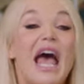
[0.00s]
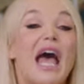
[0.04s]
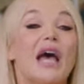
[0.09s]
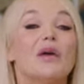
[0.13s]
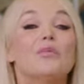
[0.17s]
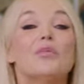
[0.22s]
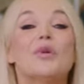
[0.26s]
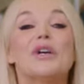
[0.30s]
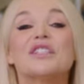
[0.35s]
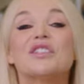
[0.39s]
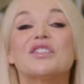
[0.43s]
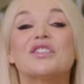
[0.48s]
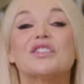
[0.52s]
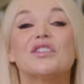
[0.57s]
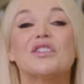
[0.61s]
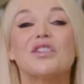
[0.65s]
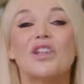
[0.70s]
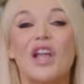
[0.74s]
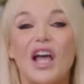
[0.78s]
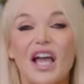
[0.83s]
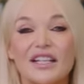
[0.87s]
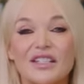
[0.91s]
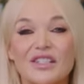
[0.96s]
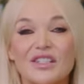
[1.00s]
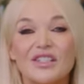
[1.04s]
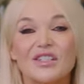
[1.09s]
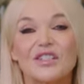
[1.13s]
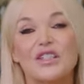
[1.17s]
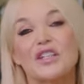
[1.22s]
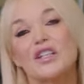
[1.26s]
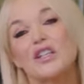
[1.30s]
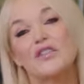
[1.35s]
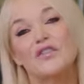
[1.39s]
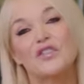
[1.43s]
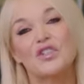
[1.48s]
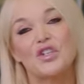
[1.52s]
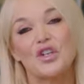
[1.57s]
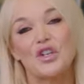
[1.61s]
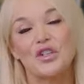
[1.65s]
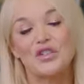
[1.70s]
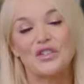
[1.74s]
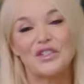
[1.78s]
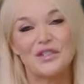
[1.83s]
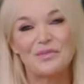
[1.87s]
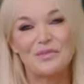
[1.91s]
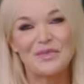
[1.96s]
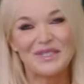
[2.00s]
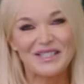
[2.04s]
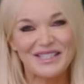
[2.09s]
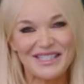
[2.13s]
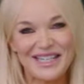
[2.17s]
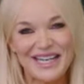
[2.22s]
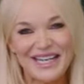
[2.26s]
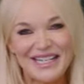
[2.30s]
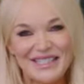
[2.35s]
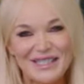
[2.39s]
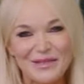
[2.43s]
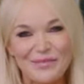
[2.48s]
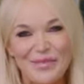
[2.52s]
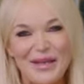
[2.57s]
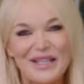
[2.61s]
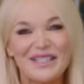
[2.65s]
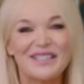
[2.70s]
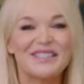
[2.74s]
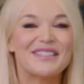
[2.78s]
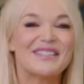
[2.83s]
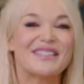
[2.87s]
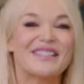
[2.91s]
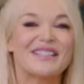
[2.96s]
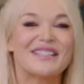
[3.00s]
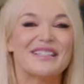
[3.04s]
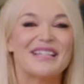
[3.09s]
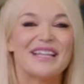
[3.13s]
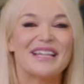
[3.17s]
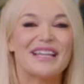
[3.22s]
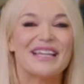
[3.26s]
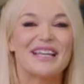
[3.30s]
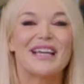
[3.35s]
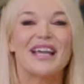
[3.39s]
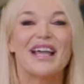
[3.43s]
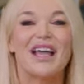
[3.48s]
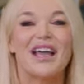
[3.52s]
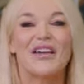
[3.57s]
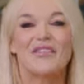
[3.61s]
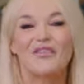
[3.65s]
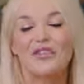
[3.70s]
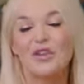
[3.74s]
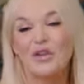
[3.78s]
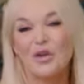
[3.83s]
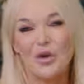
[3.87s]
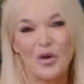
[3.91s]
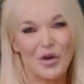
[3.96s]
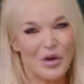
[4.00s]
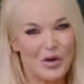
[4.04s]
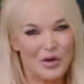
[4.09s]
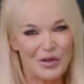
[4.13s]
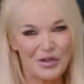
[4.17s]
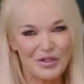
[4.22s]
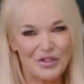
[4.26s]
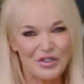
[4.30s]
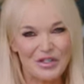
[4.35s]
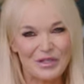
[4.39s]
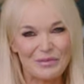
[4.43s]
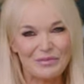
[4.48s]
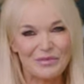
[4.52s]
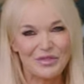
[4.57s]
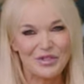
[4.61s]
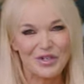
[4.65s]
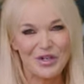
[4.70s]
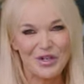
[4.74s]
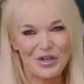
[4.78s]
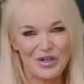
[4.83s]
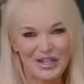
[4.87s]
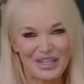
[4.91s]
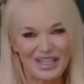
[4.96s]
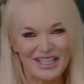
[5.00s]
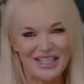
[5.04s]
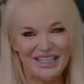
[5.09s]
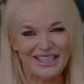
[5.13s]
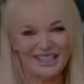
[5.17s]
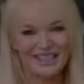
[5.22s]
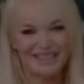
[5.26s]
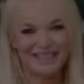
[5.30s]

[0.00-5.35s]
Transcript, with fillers: and we're delighted that you've chosen Mercedes-Benz Sydney for your ownership journey.